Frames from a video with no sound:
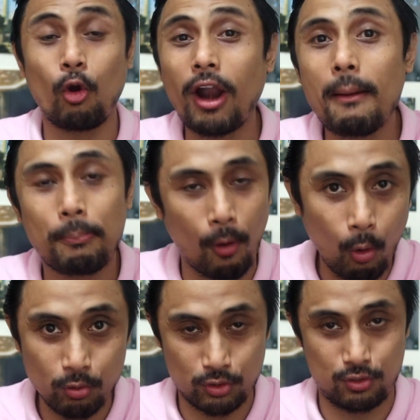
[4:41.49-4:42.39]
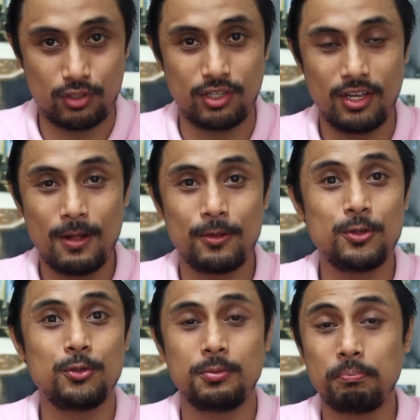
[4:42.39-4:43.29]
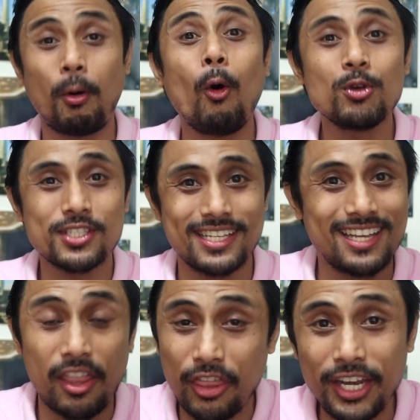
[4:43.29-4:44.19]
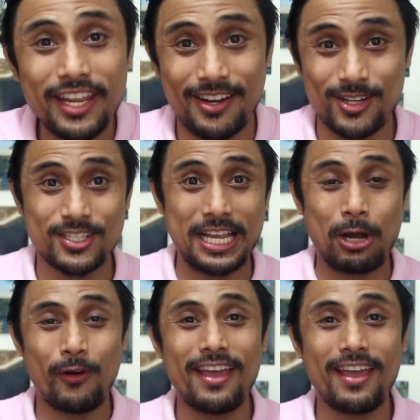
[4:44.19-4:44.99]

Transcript: or a post you posted 3 years ago,